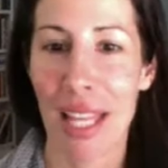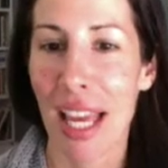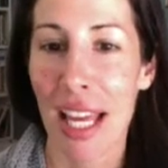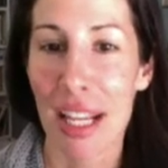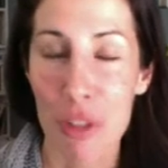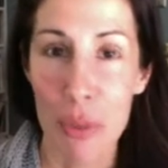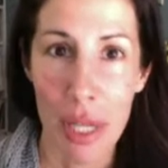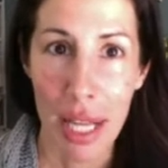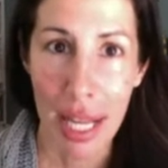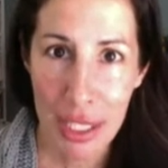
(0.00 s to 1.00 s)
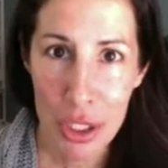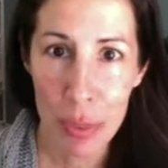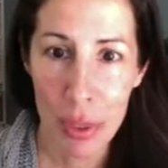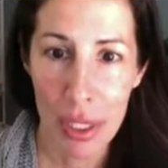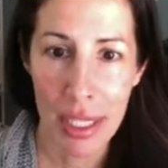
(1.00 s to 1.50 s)
And if you want to end your
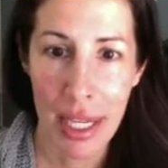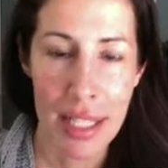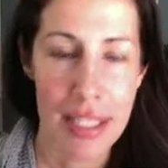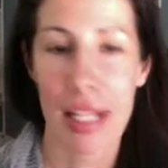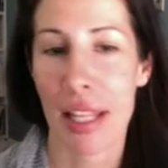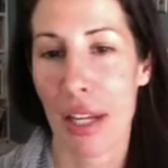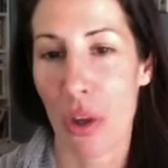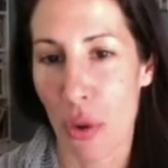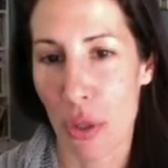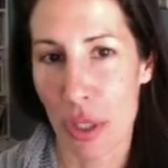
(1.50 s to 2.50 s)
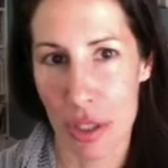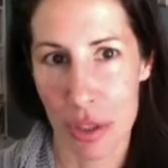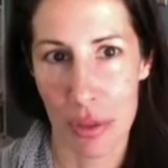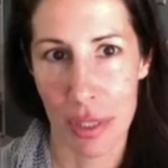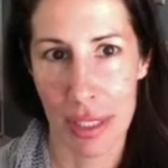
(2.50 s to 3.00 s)
broadcast, then all you need to
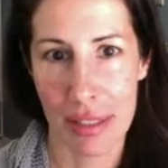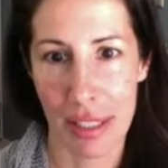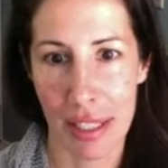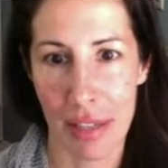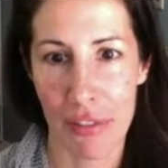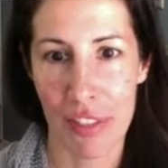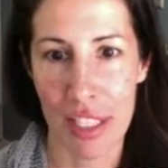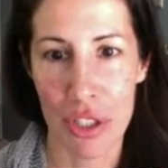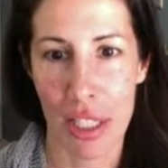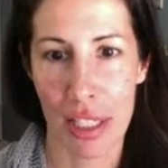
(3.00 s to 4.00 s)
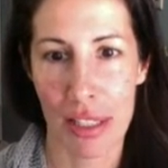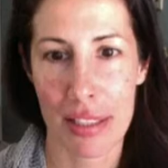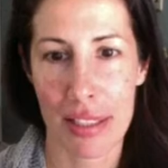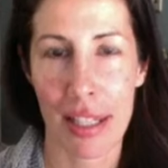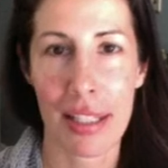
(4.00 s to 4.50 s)
do is click finish on this
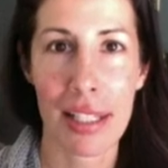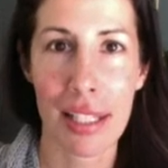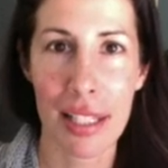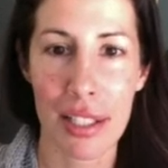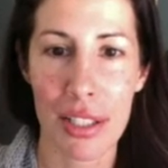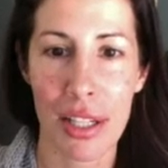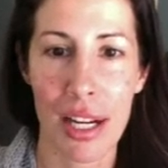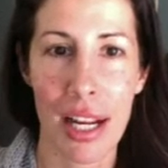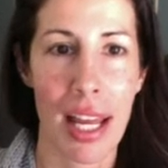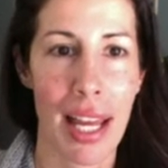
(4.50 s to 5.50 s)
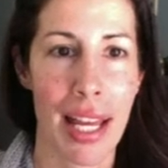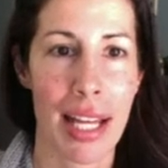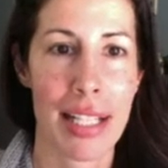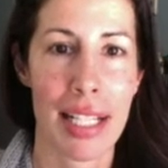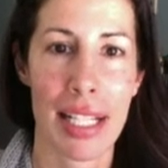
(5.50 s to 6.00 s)
side here,
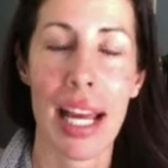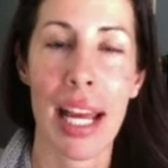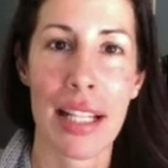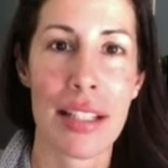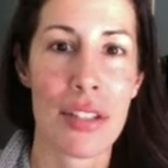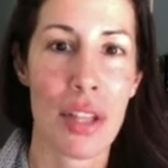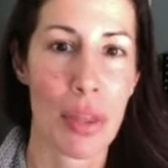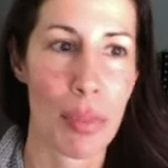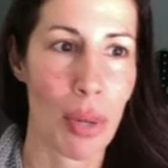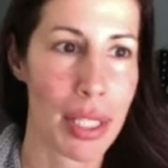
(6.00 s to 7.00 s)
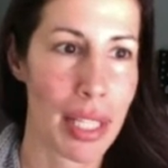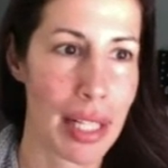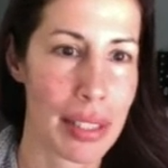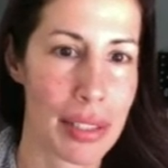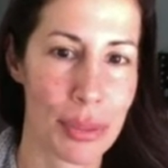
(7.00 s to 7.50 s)
and it ends the broadcast.